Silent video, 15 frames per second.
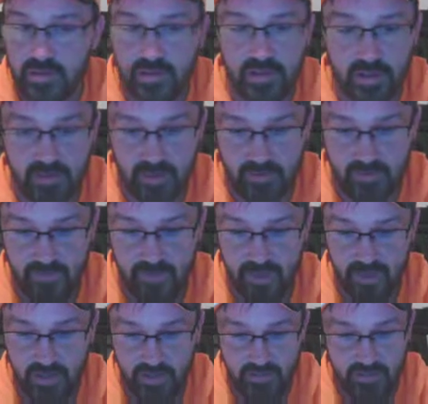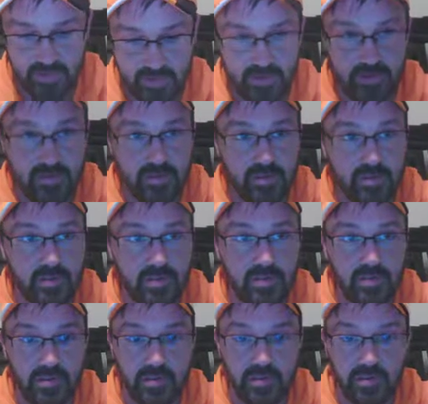Tommy Phillips.
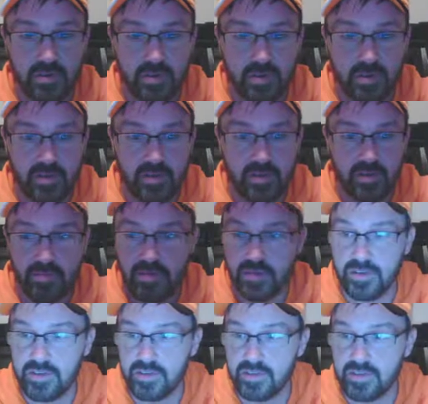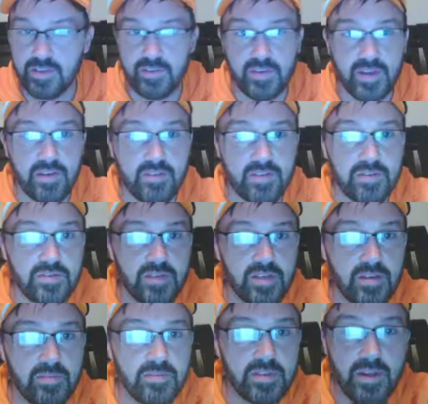Let me just like, see if I have any of those
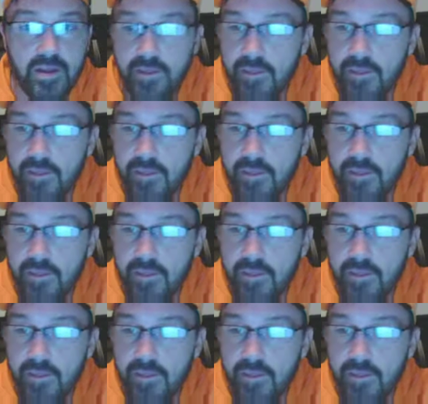names.